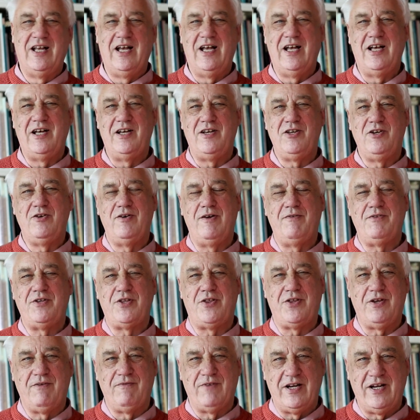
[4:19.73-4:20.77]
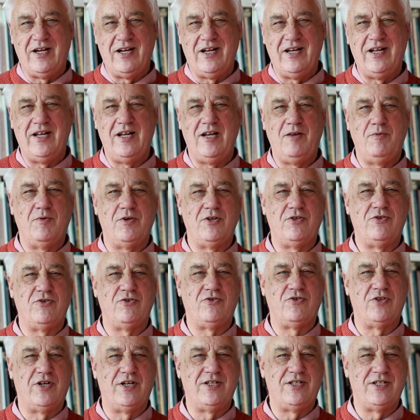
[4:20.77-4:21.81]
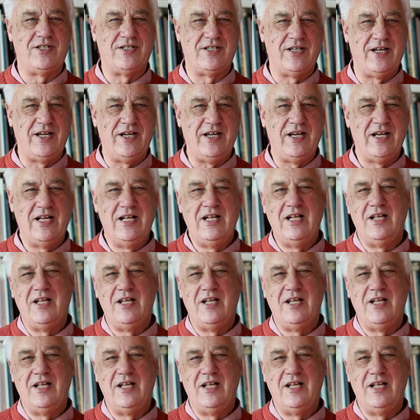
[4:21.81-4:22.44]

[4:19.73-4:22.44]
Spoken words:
You have to think very clearly what you're trying to say.